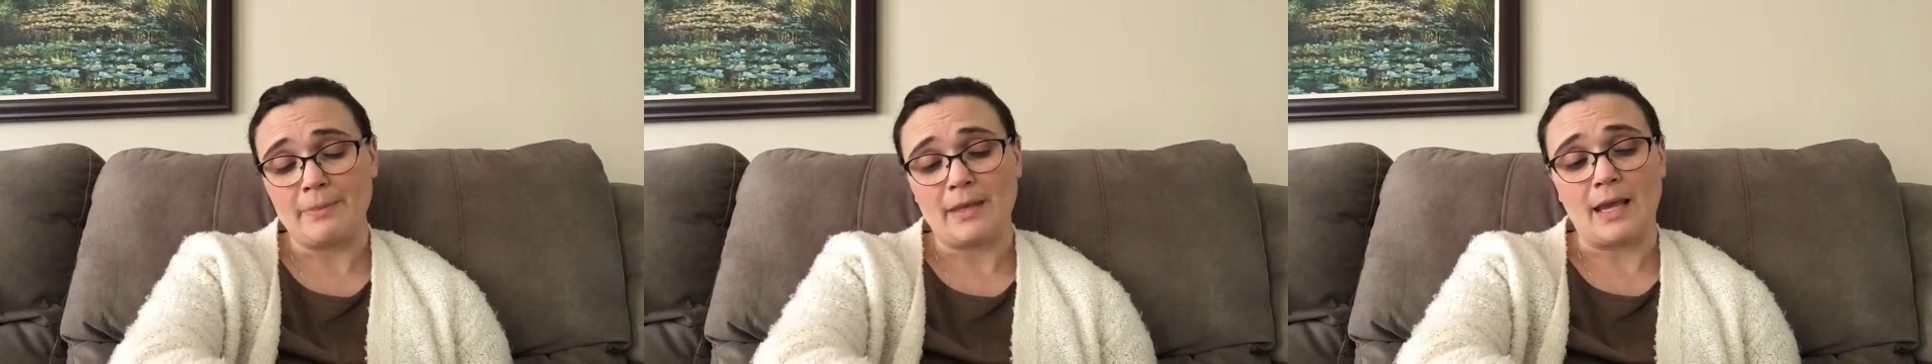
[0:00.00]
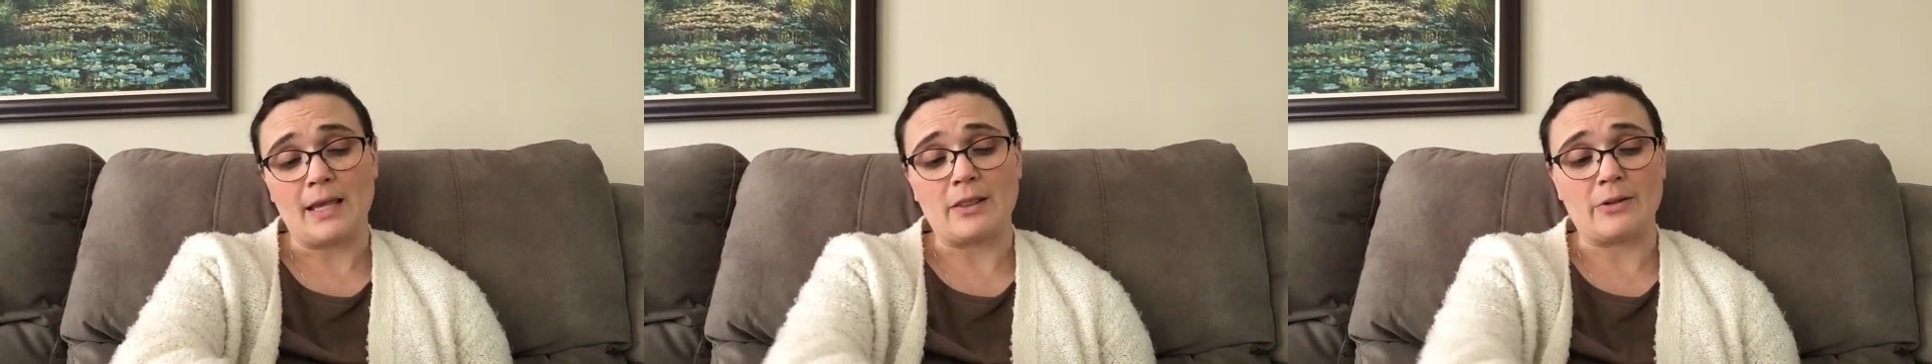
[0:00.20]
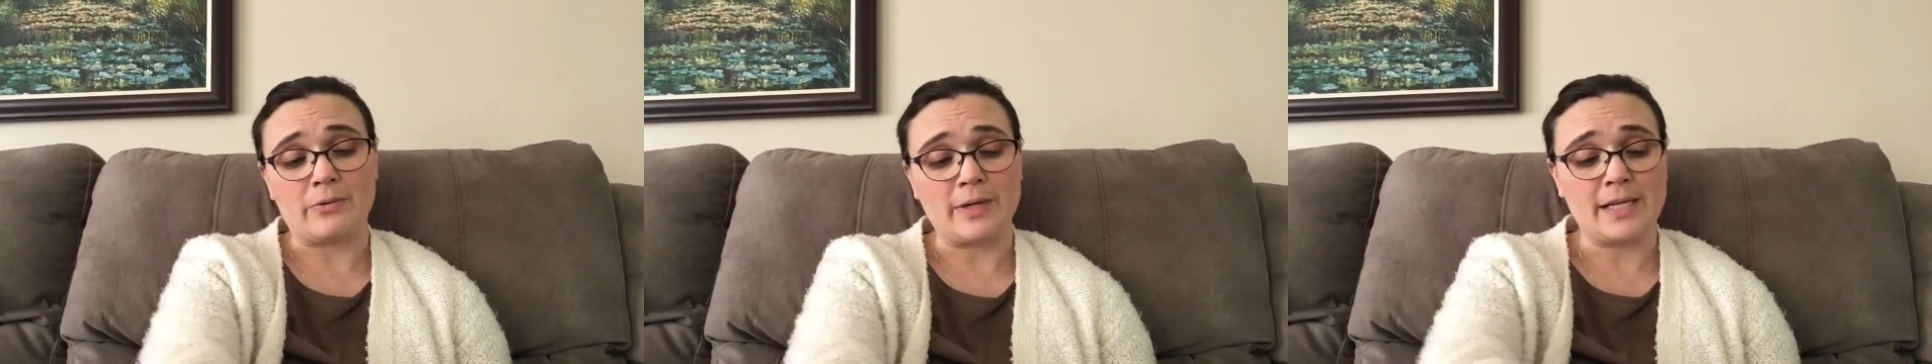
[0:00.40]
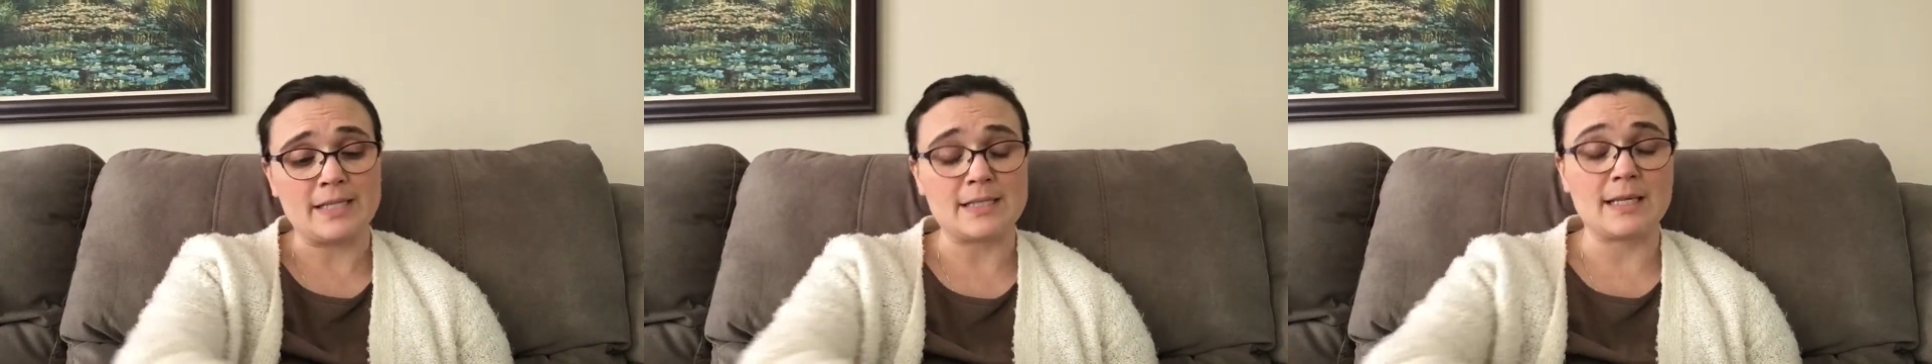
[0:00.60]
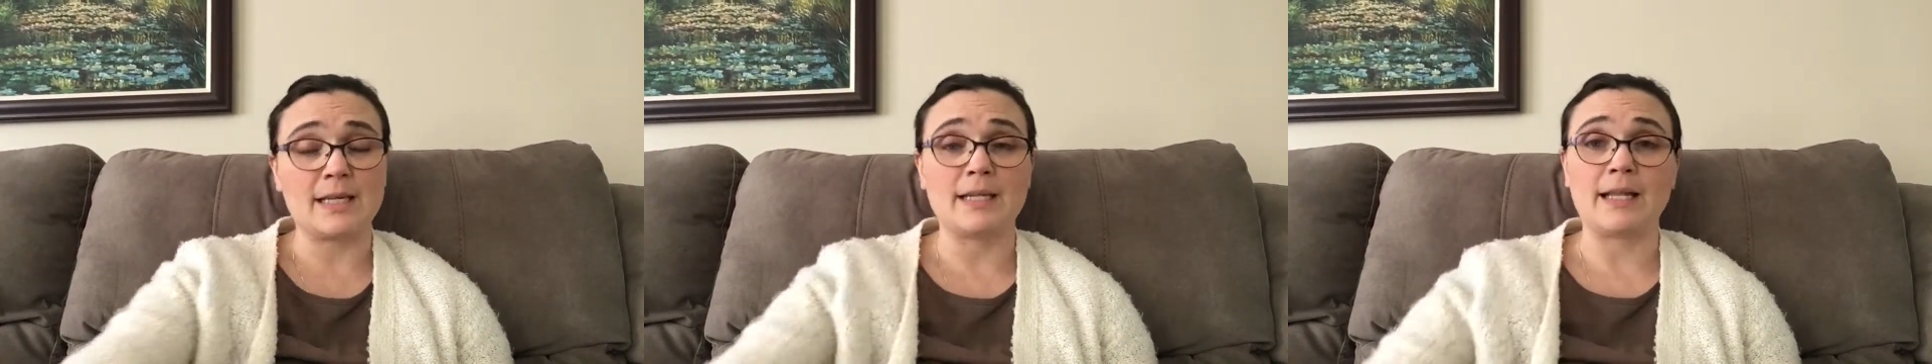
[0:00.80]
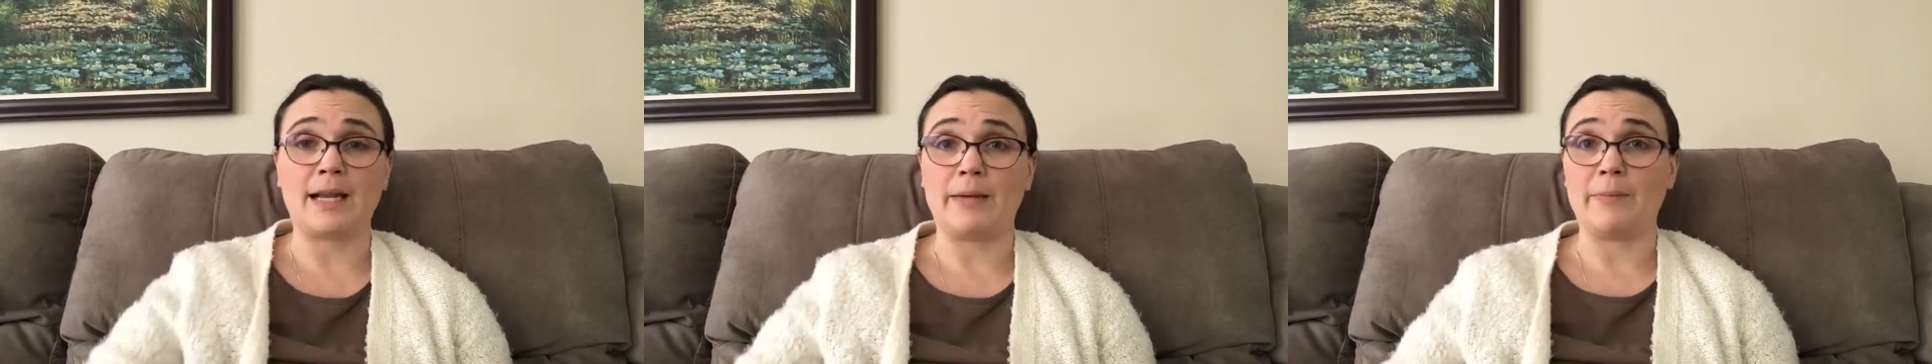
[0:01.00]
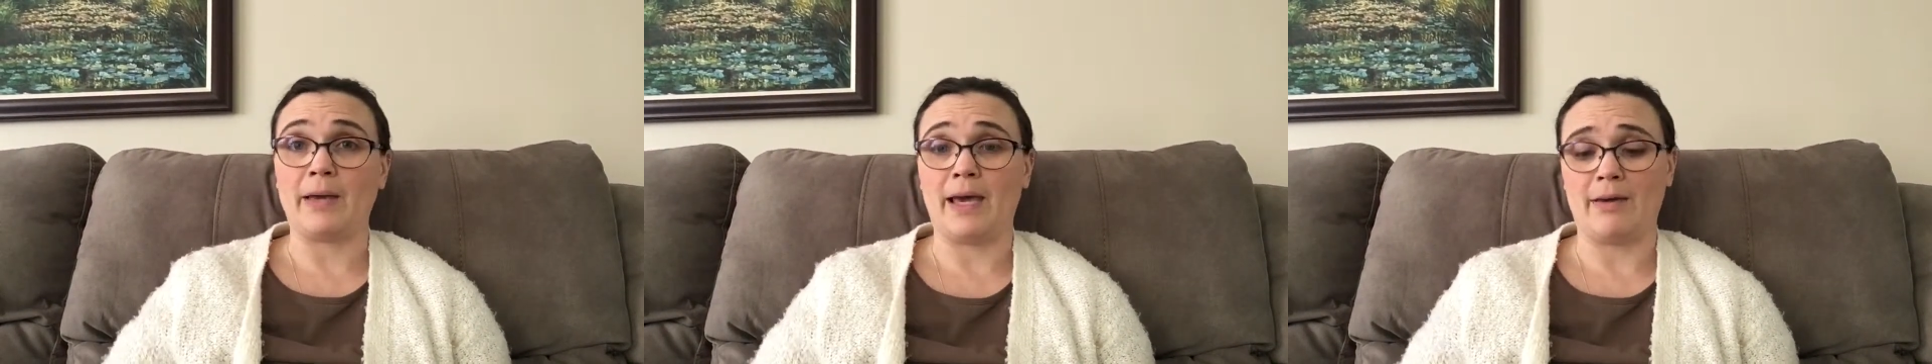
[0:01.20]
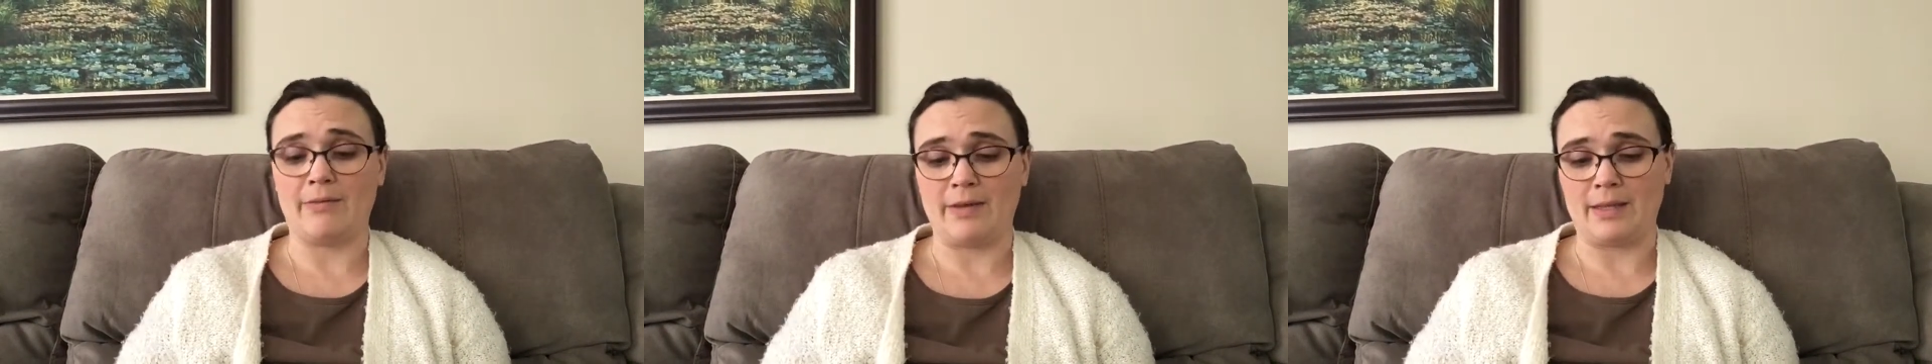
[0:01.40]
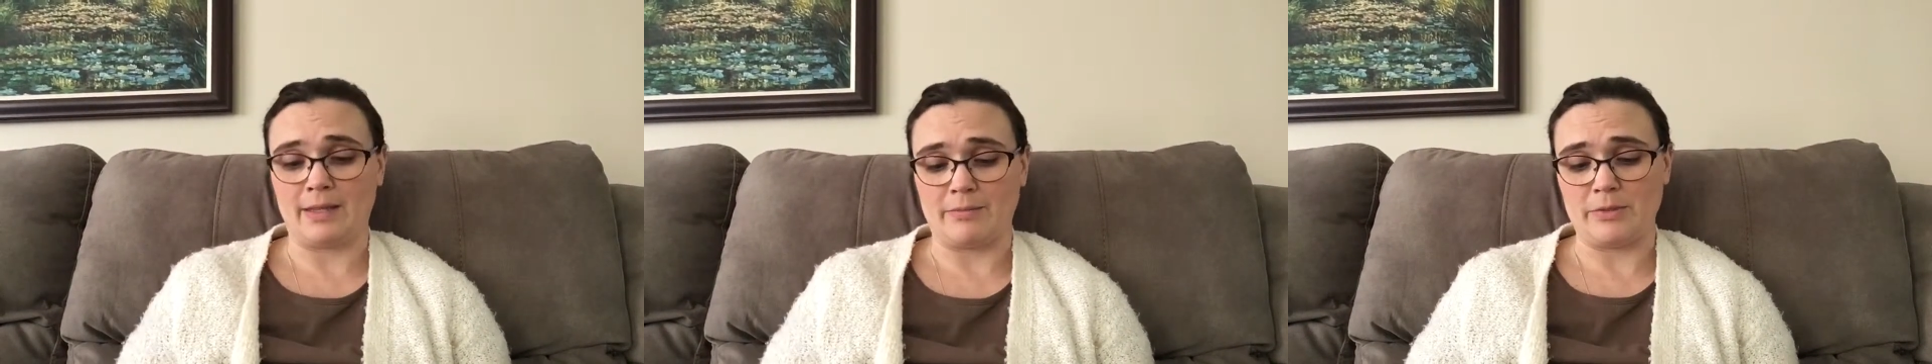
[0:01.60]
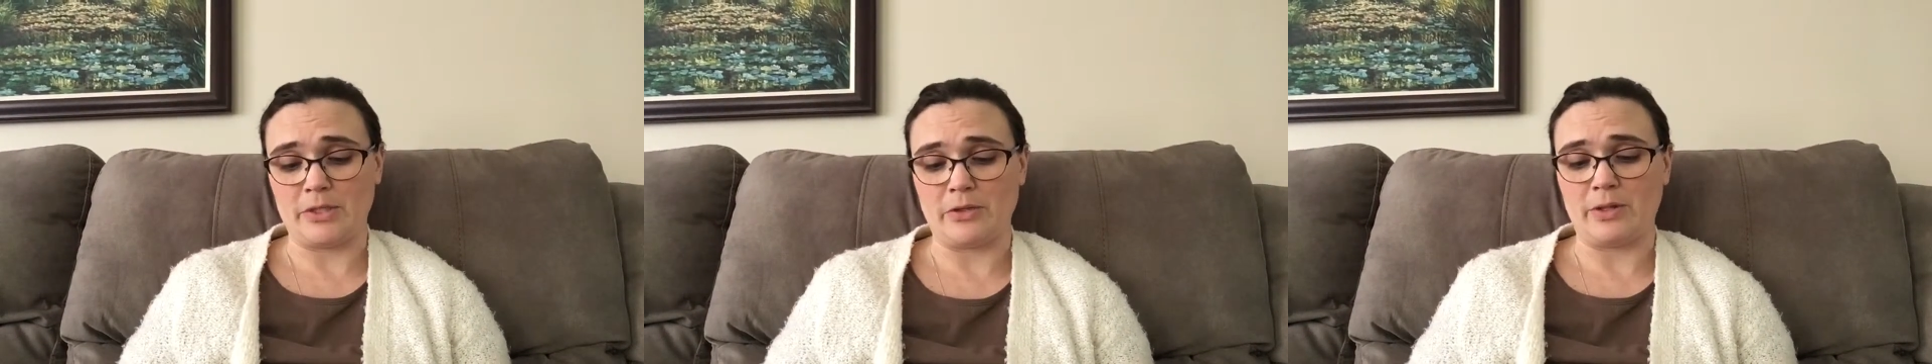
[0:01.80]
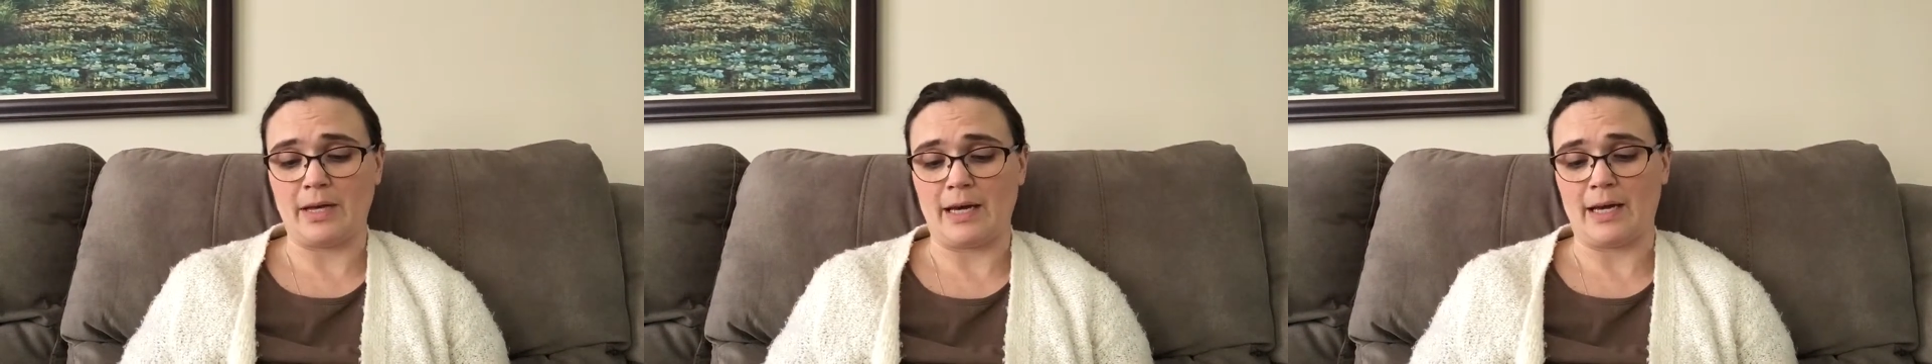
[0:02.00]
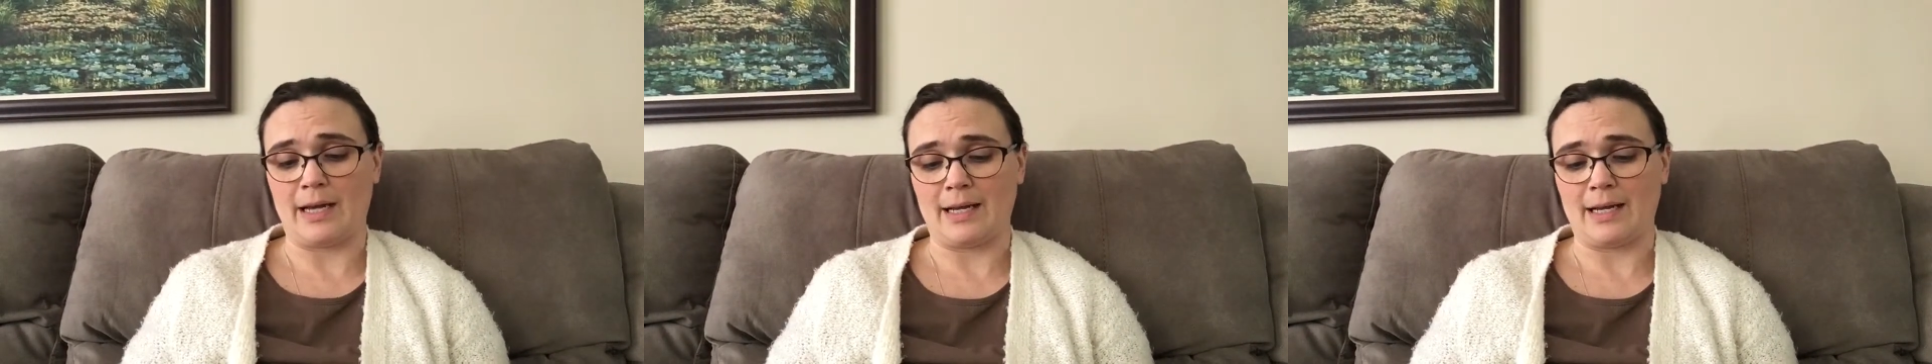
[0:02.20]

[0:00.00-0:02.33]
And the reason that I'm having them do that